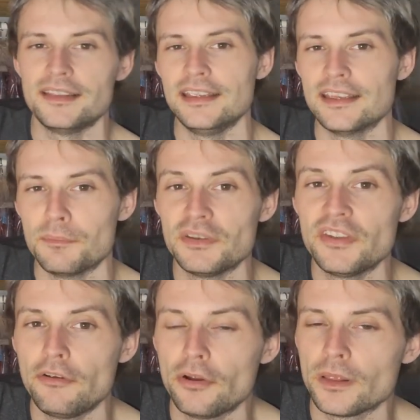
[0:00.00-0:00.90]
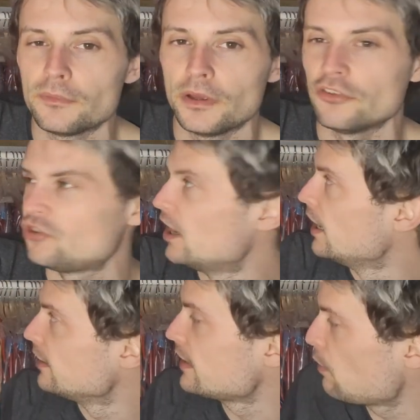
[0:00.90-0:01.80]
the uh, material as much.
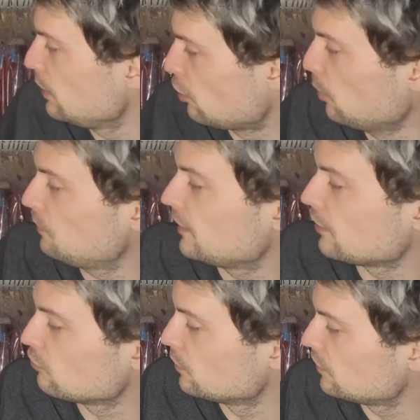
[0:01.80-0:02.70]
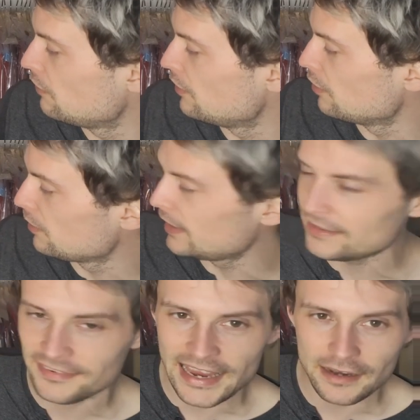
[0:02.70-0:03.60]
Now when it comes to the actual material,
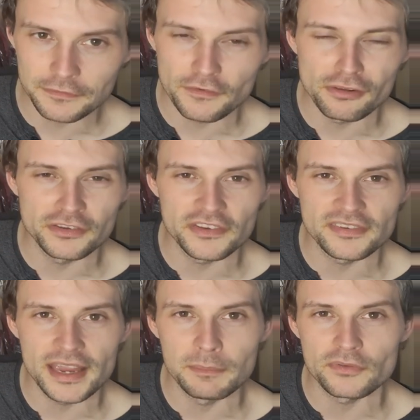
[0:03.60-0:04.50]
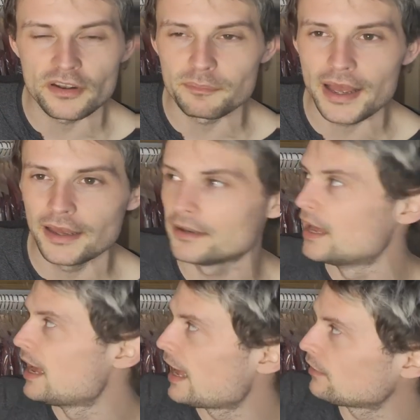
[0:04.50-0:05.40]
it kind of follows the same sort of pattern
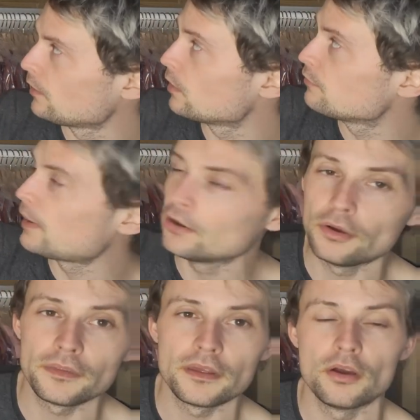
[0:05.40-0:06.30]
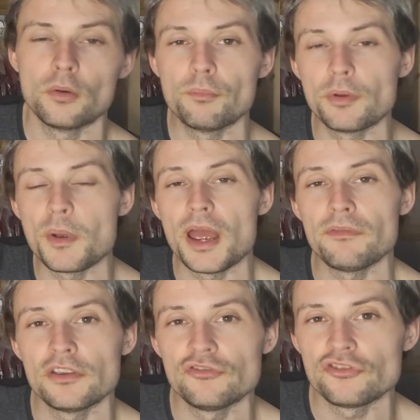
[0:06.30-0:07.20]
as a lot of my other Umbro
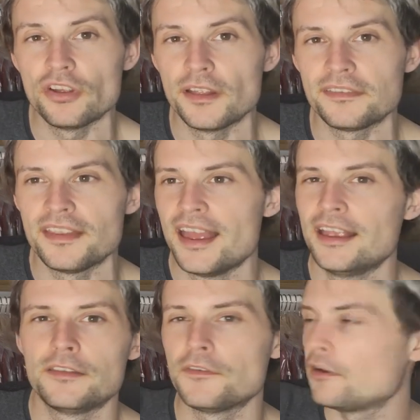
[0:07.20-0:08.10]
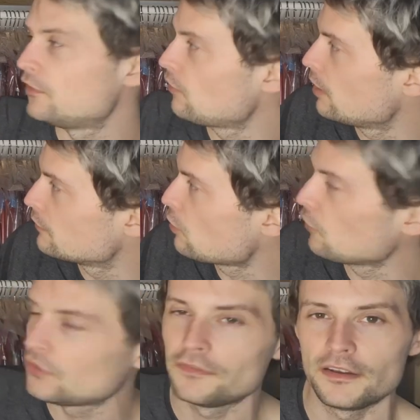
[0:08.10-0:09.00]
African shirts. It's a very sort of
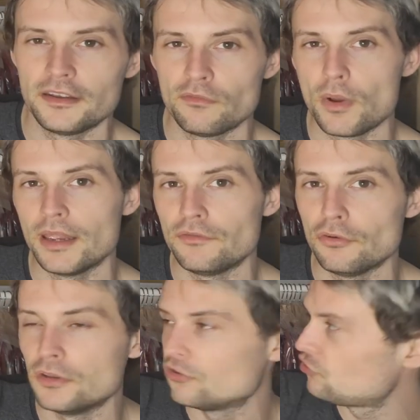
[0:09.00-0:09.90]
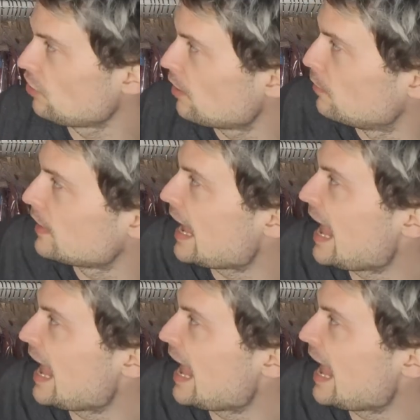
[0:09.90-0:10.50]
cost effective way of doing the shirt with